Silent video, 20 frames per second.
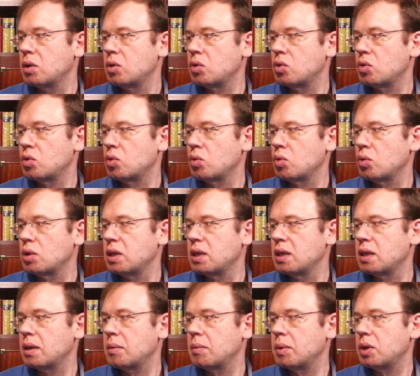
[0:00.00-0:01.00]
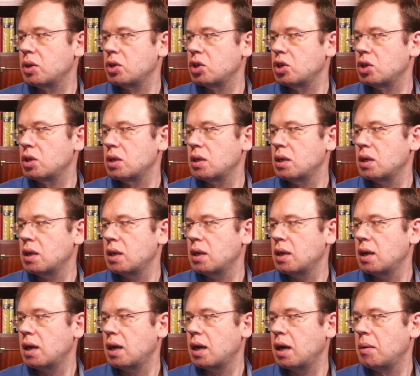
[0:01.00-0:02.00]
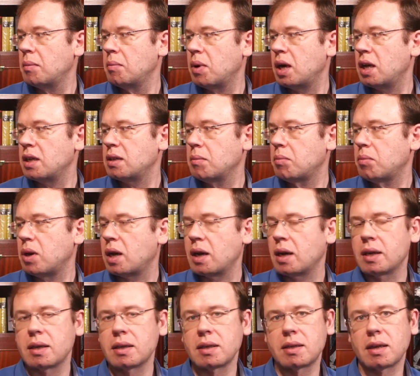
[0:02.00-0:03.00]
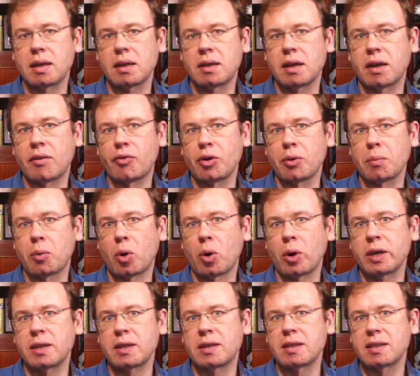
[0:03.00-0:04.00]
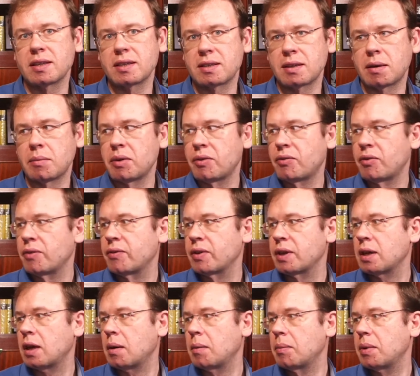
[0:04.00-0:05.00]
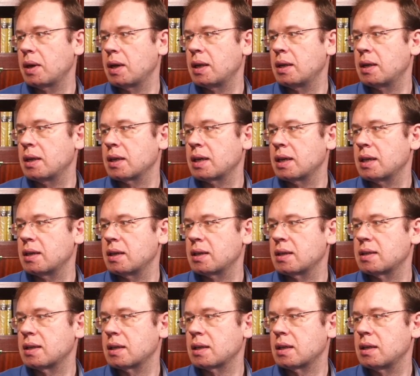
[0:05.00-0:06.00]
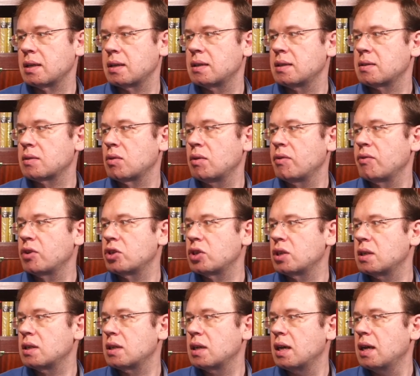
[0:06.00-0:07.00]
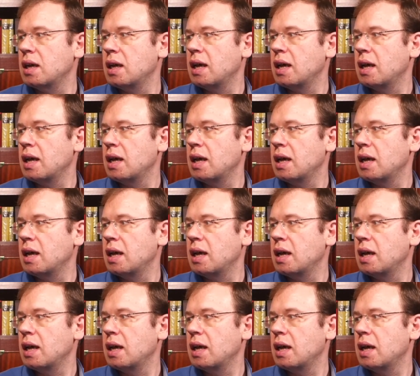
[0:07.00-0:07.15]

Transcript: 2D image. I multiply it at every point, sum everything up, and I get exactly this coefficient.